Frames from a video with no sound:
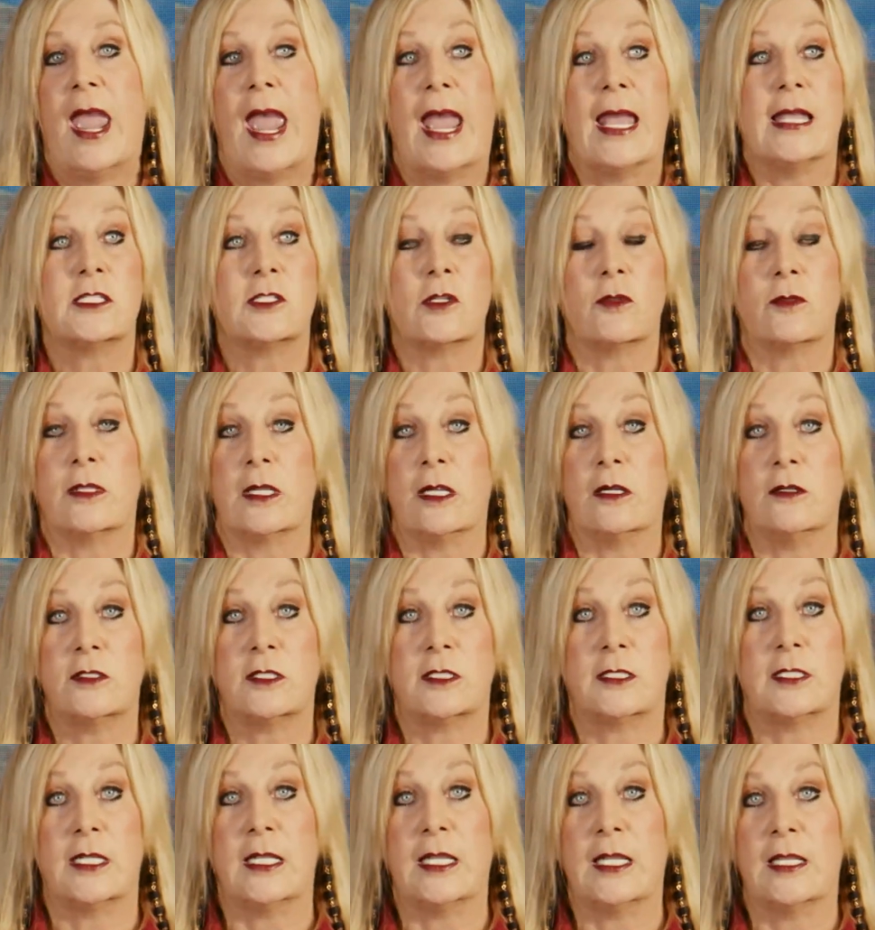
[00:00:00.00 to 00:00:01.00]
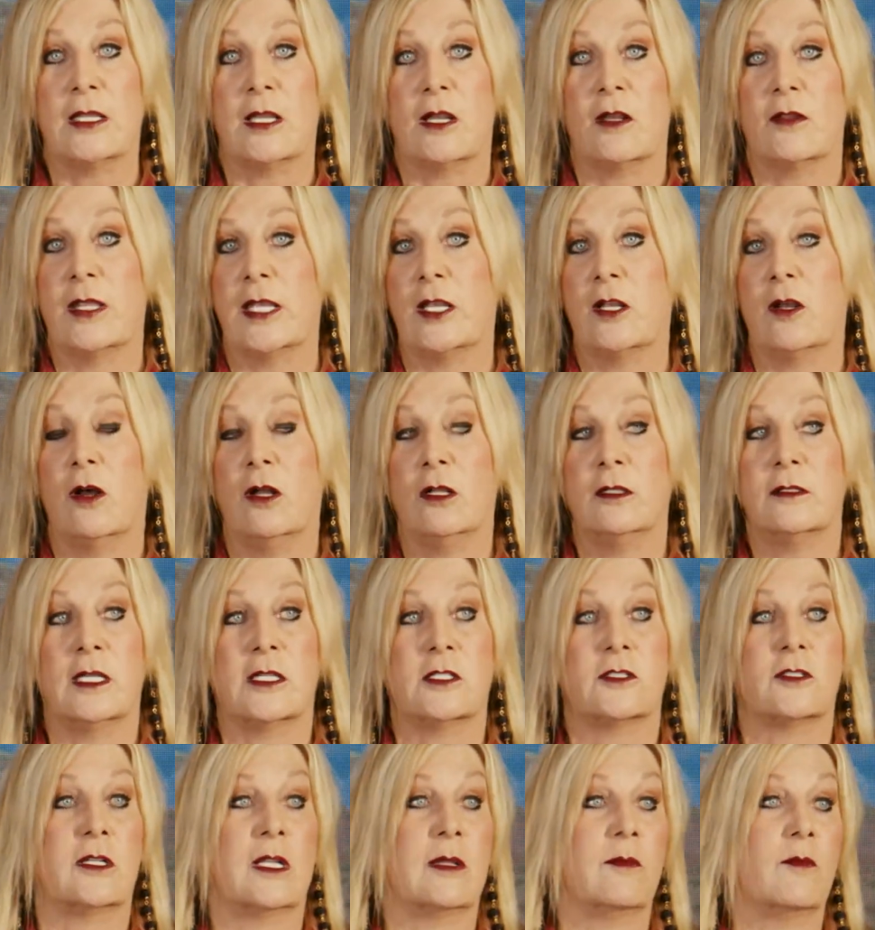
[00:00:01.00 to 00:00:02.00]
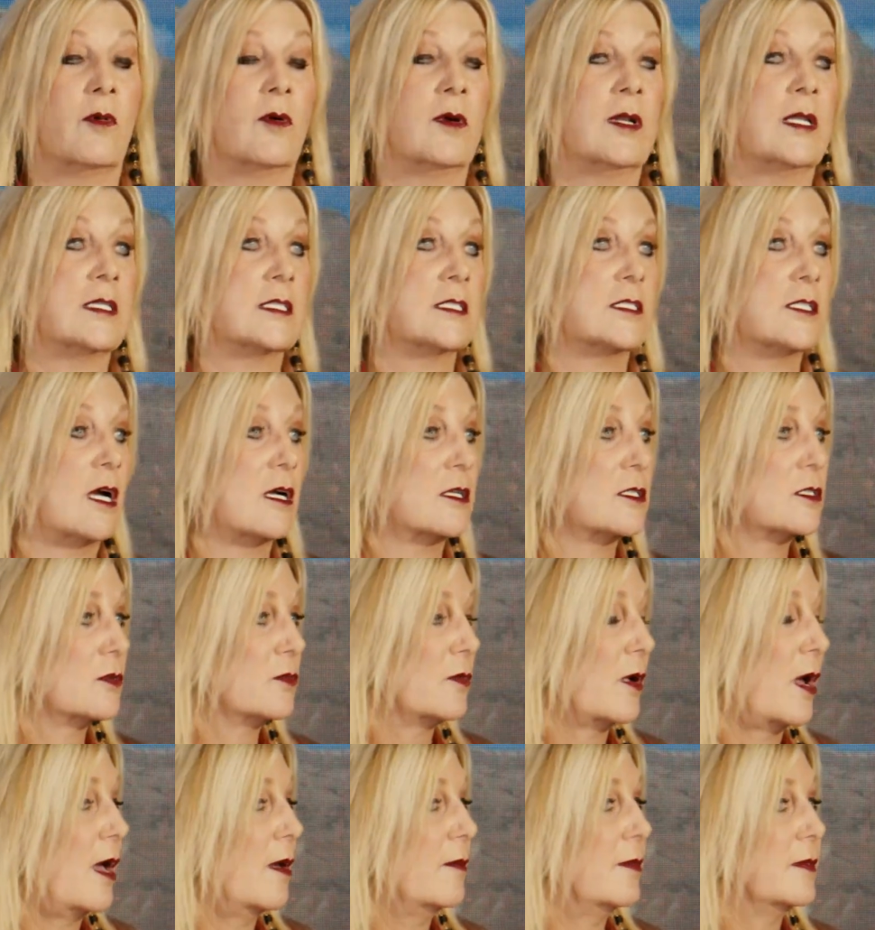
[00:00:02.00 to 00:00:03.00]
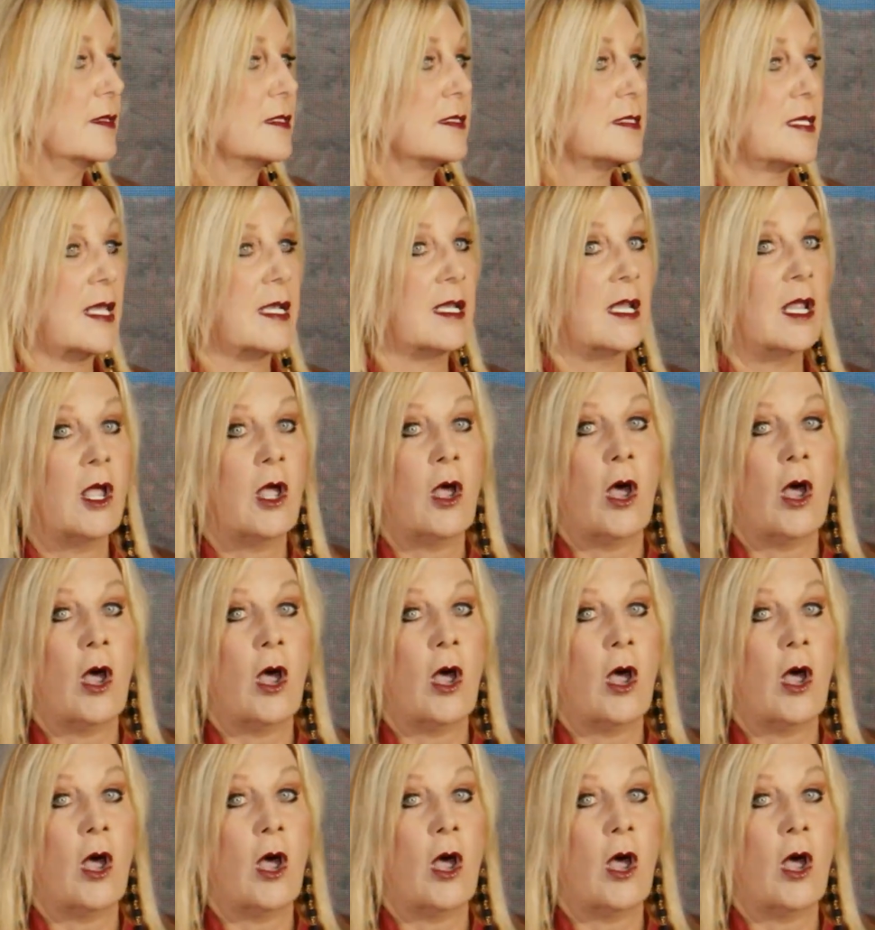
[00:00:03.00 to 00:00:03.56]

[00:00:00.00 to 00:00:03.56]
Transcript: And so they're sitting there. They called yesterday morning to talk to Rob and said,